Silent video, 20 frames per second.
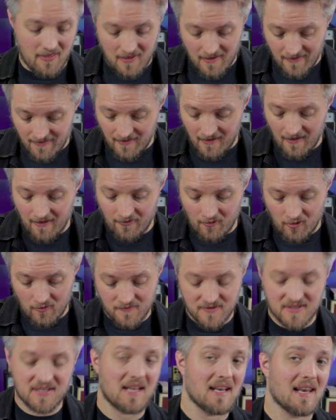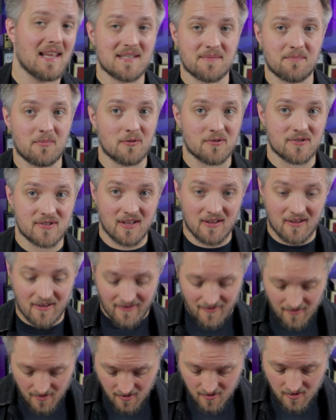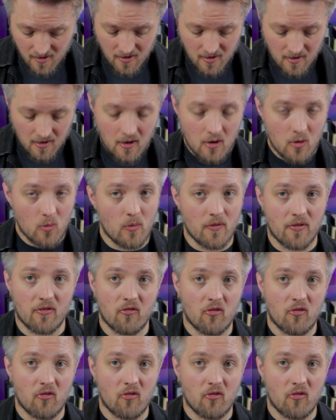This is obviously a Les Paul style guitar with